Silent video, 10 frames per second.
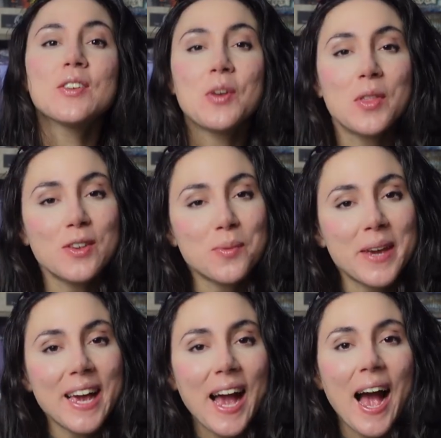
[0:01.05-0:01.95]
So this
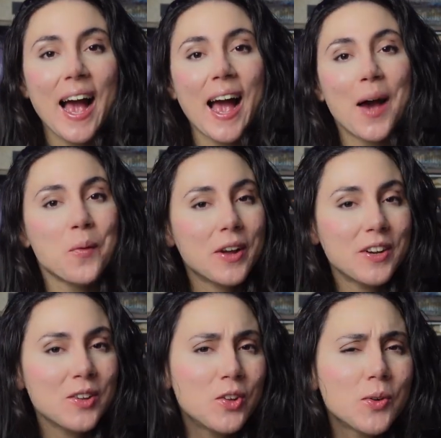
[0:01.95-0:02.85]
week I
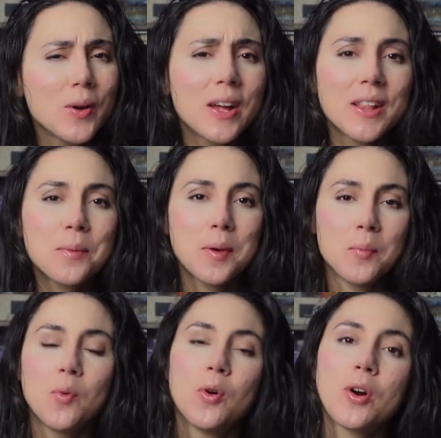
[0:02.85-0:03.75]
wanted to do a little
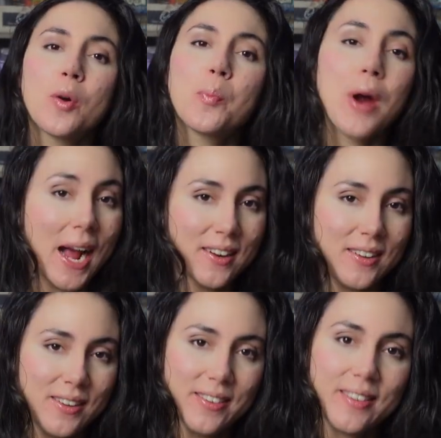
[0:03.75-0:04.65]
bit more
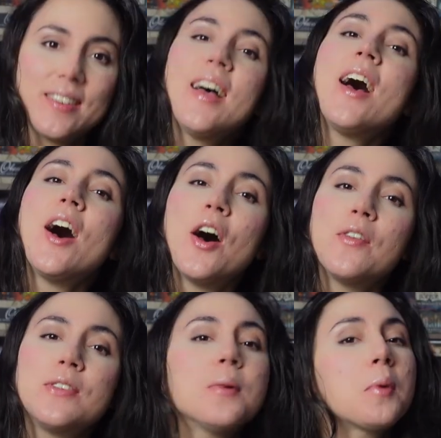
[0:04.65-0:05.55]
practice
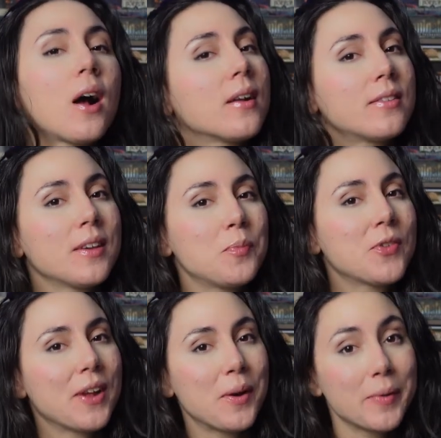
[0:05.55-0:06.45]
of some
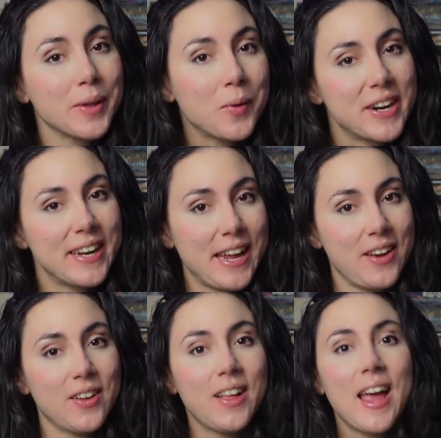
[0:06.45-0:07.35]
concepts that I really want to
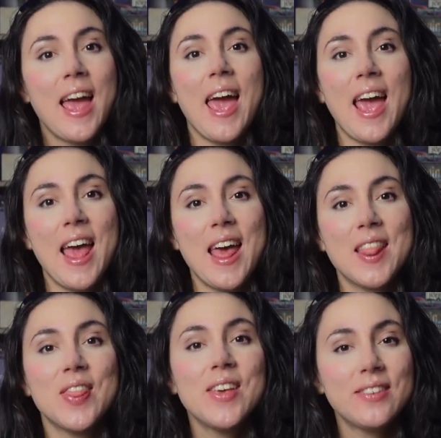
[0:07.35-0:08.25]
nail,
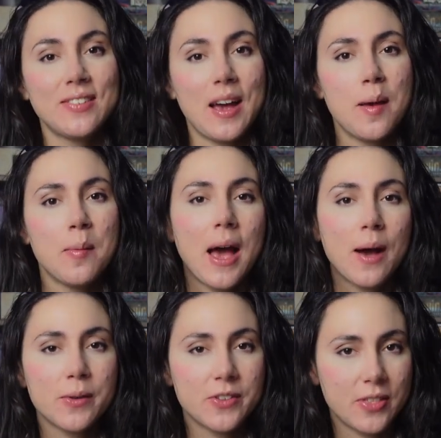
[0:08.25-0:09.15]
and this time
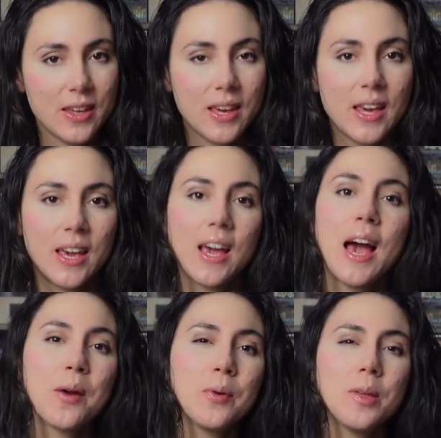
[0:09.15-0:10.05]
I was thinking
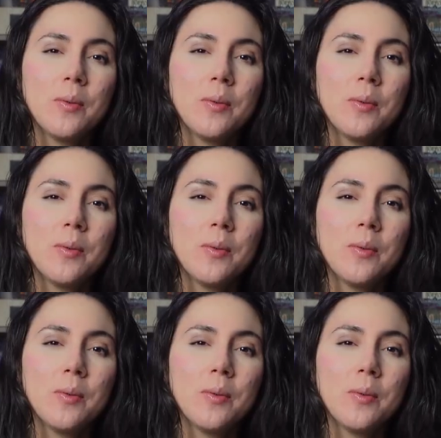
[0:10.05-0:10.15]
I really